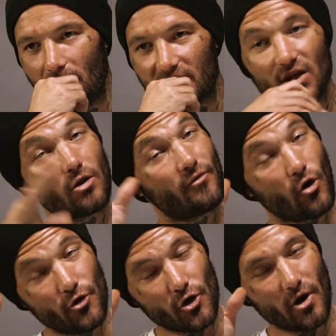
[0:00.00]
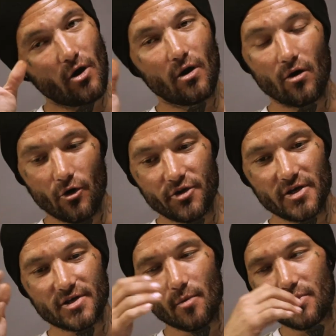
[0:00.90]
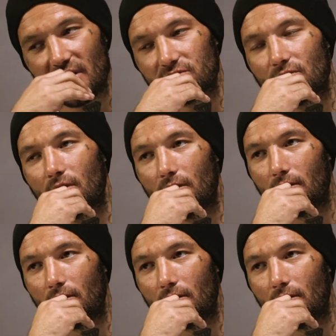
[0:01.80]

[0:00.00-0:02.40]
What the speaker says: So a lot of ODs happen as well.